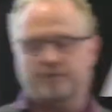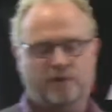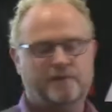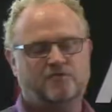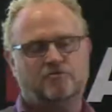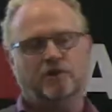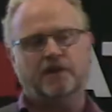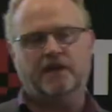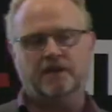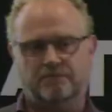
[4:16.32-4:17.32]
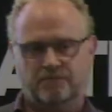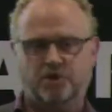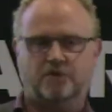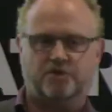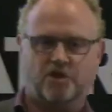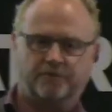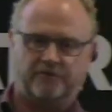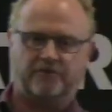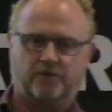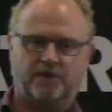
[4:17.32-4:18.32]
we've been looking at Google for Jobs
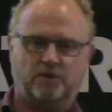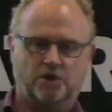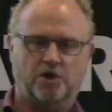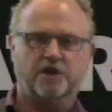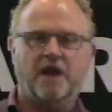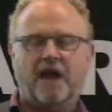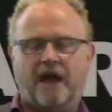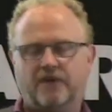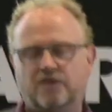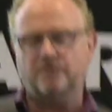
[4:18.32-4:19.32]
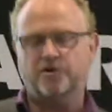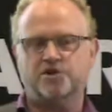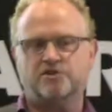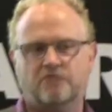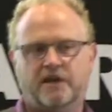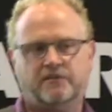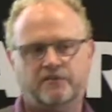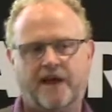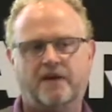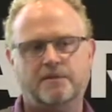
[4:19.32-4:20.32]
since we could, and the conversion rates
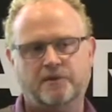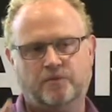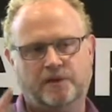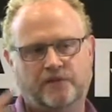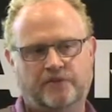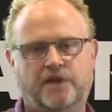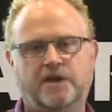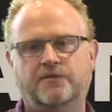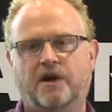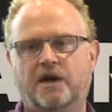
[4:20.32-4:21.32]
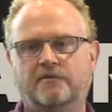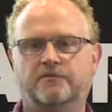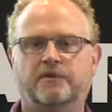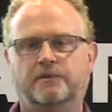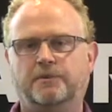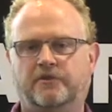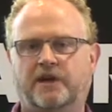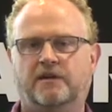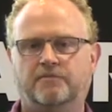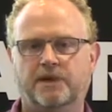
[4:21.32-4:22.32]
vary between 35 and
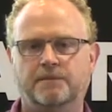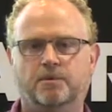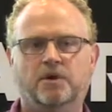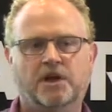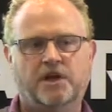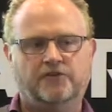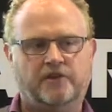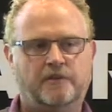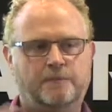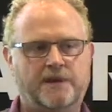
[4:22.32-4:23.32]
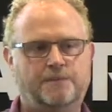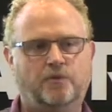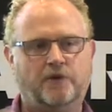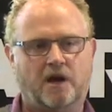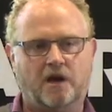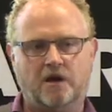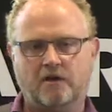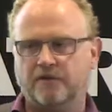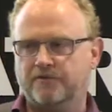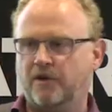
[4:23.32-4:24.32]
50% of people. So the people that
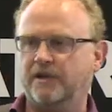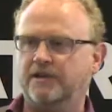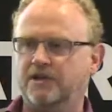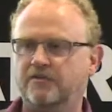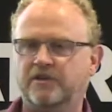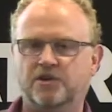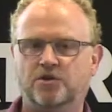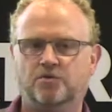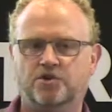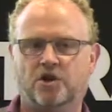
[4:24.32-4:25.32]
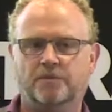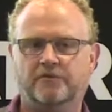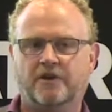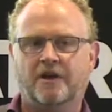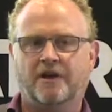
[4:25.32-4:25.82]
are using Google Jobs